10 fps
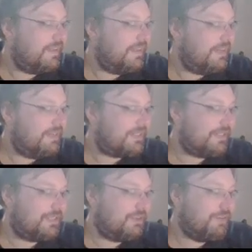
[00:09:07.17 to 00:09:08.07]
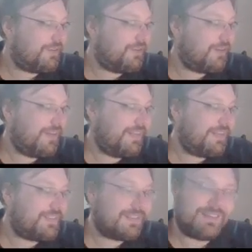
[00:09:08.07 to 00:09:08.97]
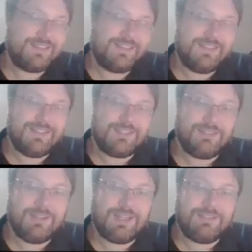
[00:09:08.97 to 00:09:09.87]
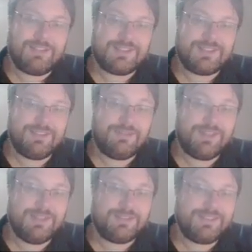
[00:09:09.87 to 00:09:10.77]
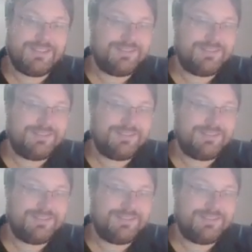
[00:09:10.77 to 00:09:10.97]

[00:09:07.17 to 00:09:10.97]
Here's the 2 of accordions. 2 lovers in a field.